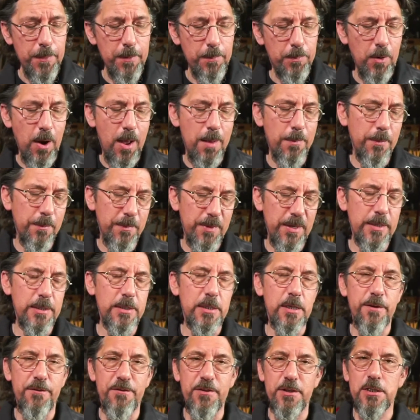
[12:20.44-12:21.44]
The problem
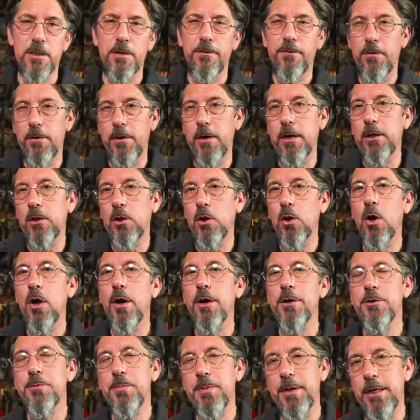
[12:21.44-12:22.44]
is if it's a very
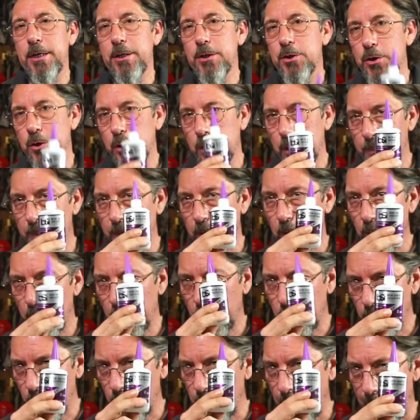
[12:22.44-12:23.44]
large piece, you're going to be
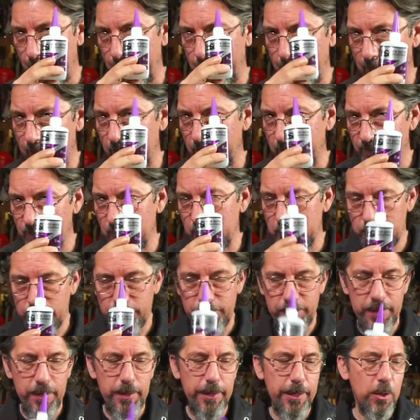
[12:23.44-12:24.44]
going through a lot of this
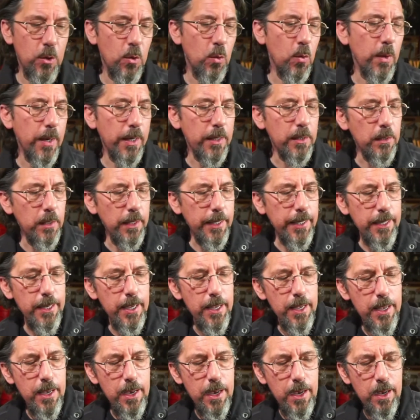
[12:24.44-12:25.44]
very quickly.
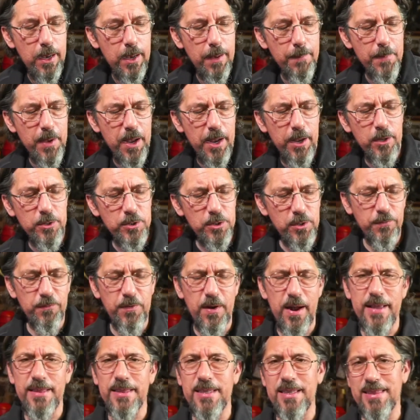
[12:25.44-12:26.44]
I also
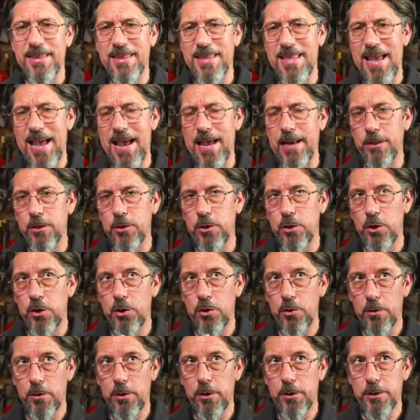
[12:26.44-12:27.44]
find that
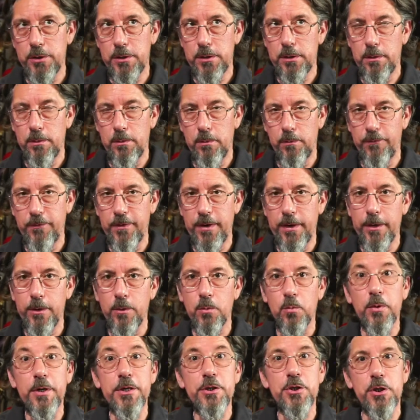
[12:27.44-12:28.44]
cures
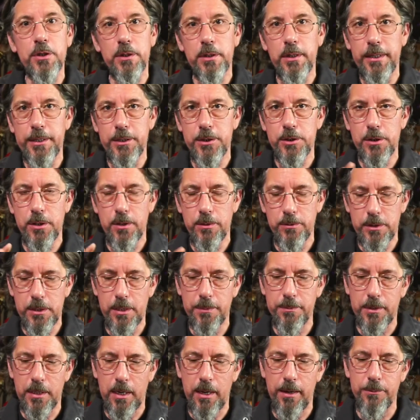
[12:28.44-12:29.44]
very rigidly. So
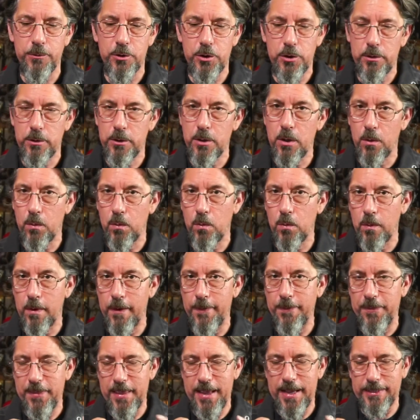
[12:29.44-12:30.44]
sometimes you don't
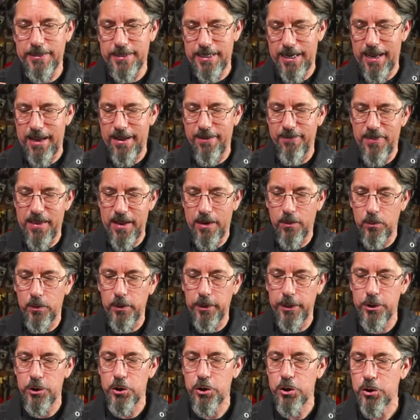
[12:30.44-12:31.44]
want that to have that
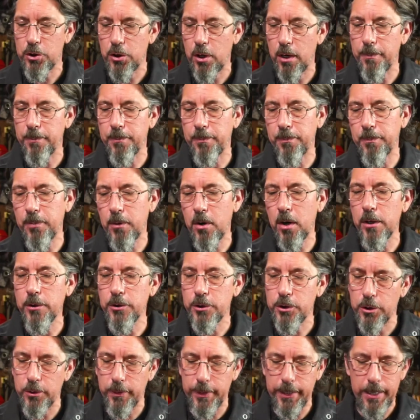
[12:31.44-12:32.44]
really sharp
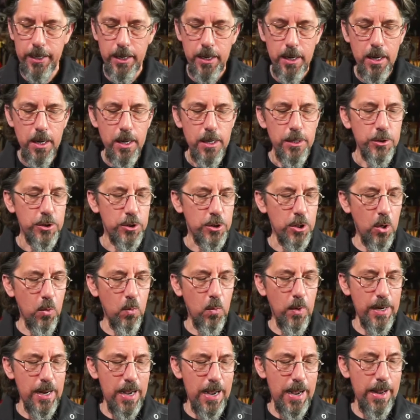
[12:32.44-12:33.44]
part to it. So
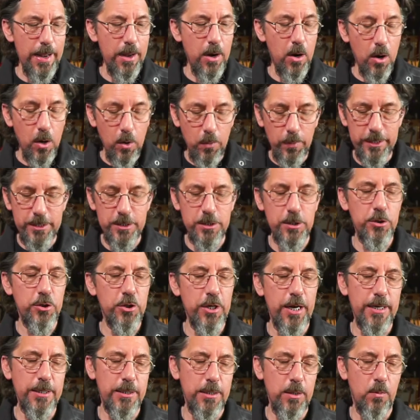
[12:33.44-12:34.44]
what I always
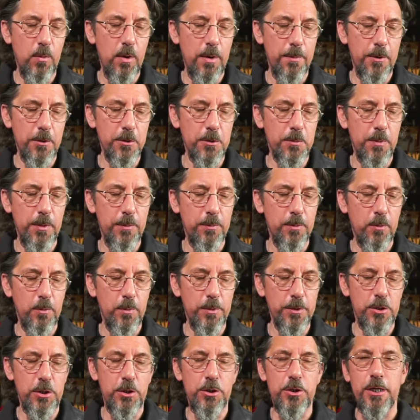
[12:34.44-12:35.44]
suggest and what most people
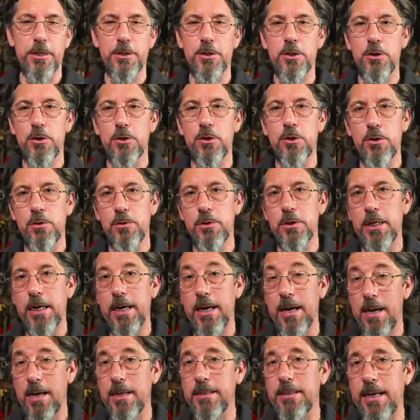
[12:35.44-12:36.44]
will suggest is
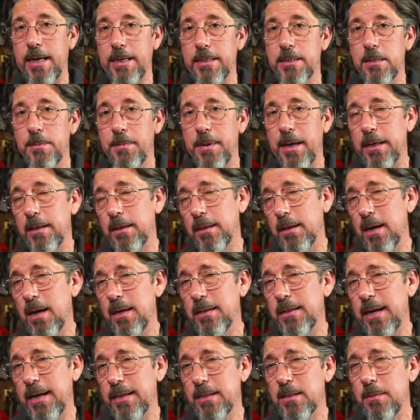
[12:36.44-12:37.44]
using contact cement. And
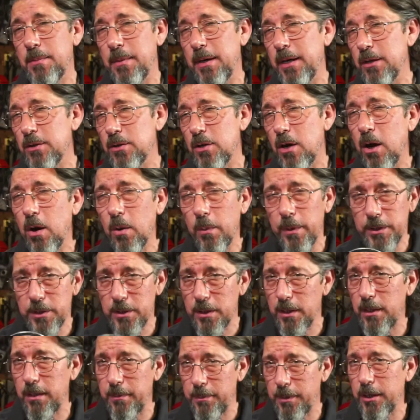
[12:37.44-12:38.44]
contact cement is
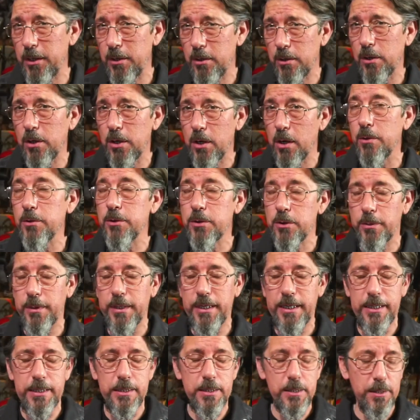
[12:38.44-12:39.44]
always going to be your go-to
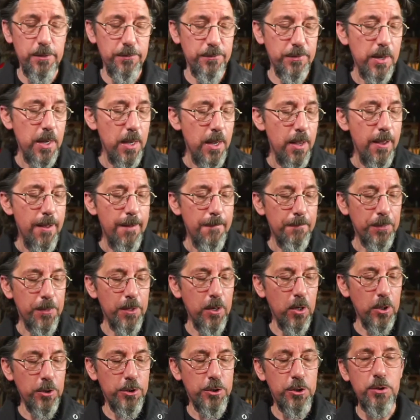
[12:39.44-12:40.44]
adhesive.
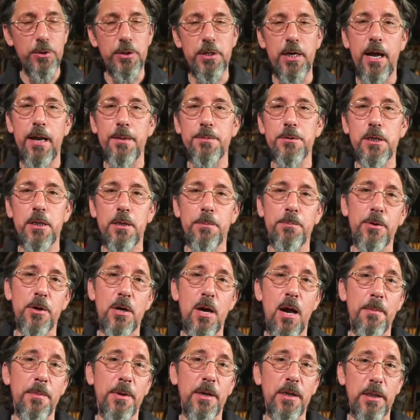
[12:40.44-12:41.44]
There are two types that
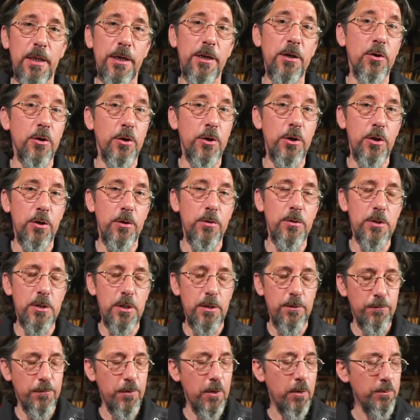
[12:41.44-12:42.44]
predominantly are
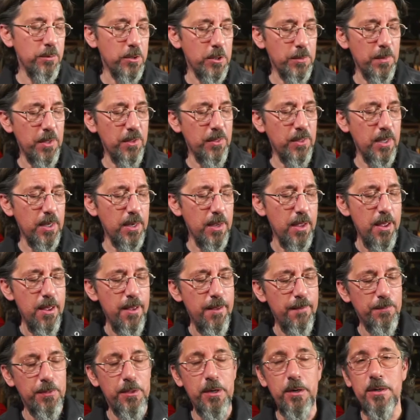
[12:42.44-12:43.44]
used in foam smithing.
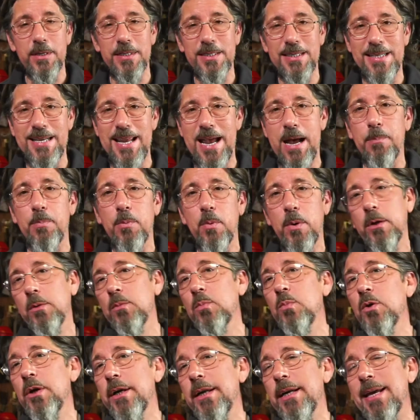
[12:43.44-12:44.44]
There is DAP
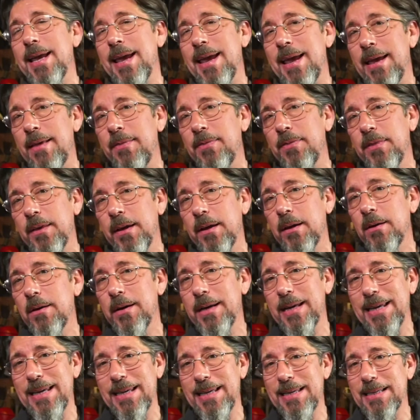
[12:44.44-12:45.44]
weldwood and
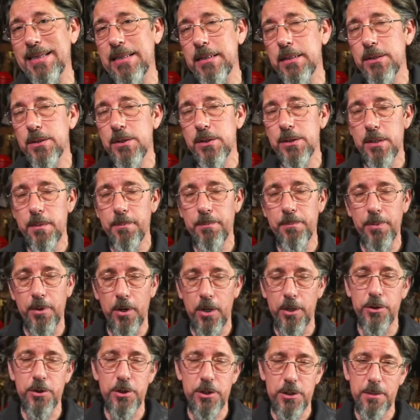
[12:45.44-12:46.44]
there is
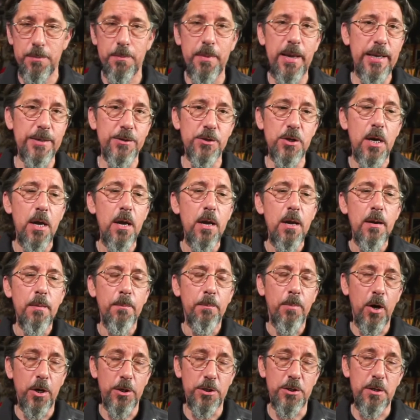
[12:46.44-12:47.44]
barge cement.
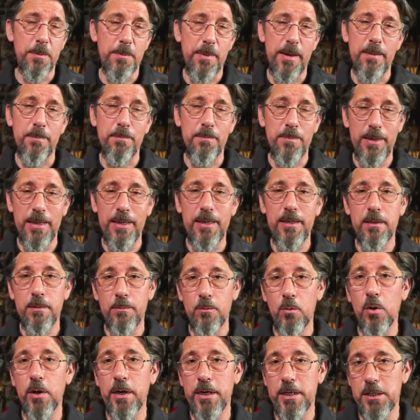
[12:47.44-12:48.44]
Barge cement being the
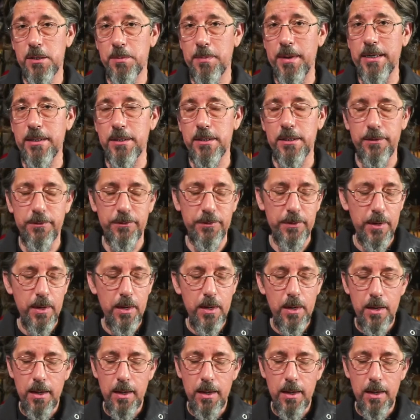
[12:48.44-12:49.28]
more expensive.